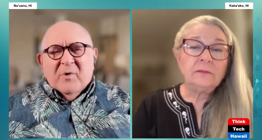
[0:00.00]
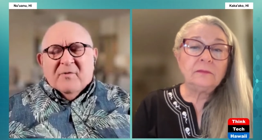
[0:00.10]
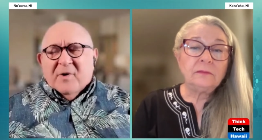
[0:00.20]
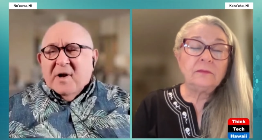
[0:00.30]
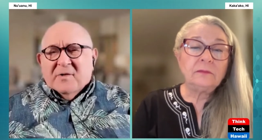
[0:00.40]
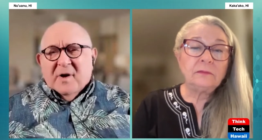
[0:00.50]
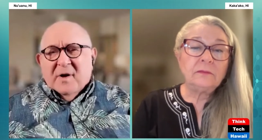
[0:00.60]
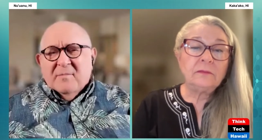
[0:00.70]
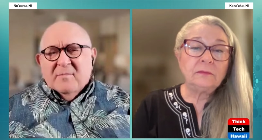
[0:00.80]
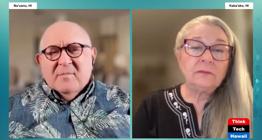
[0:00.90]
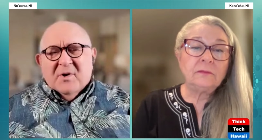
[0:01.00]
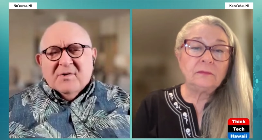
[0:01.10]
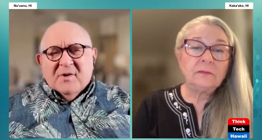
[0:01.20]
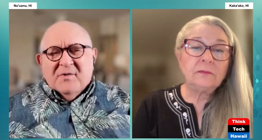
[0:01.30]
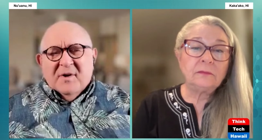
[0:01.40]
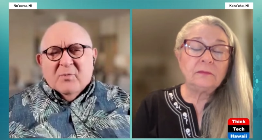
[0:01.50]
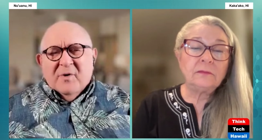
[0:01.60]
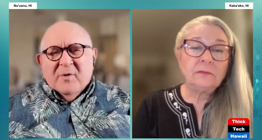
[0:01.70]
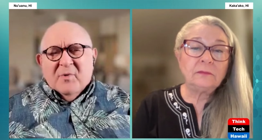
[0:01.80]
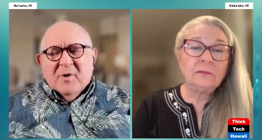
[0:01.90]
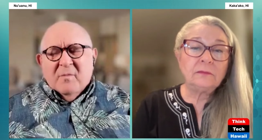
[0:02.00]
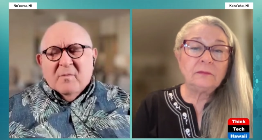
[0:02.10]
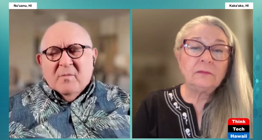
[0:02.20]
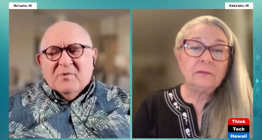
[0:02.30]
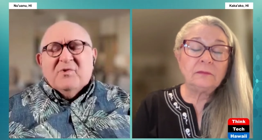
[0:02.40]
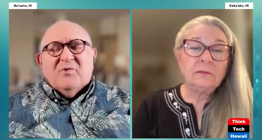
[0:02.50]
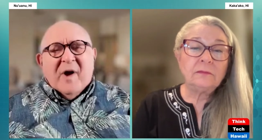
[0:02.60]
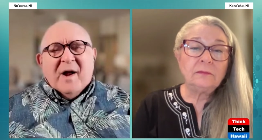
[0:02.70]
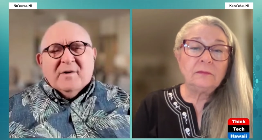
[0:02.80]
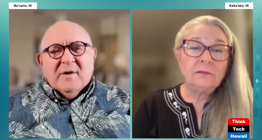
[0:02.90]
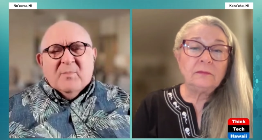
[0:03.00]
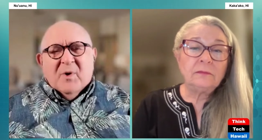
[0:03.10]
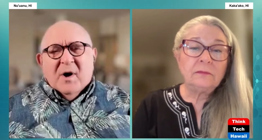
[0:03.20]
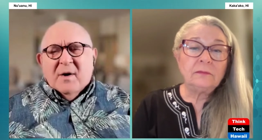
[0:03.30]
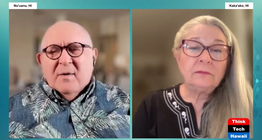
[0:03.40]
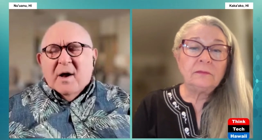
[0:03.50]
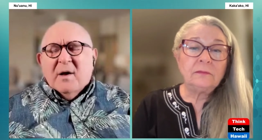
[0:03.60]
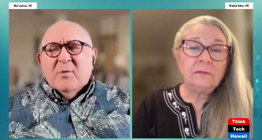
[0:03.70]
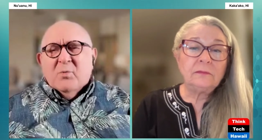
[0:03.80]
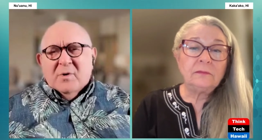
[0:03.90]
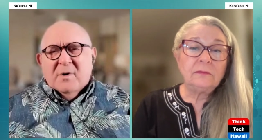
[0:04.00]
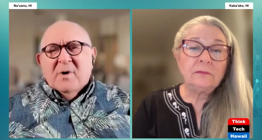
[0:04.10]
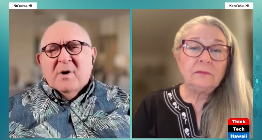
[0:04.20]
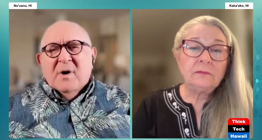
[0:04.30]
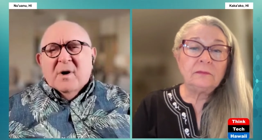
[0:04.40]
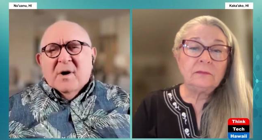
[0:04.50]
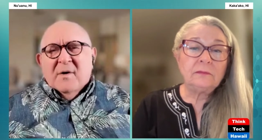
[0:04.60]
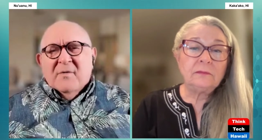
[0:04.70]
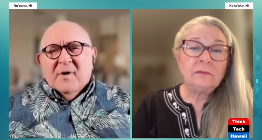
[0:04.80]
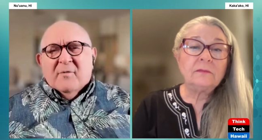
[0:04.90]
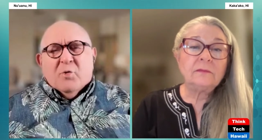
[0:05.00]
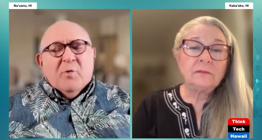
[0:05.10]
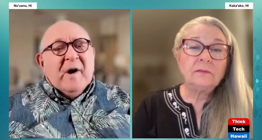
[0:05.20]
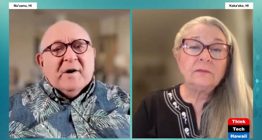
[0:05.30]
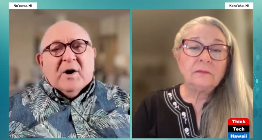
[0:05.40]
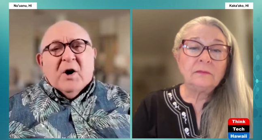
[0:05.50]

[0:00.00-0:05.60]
Speaker 1: we forget that because I think we've been distracted by Hollywood, and they have created a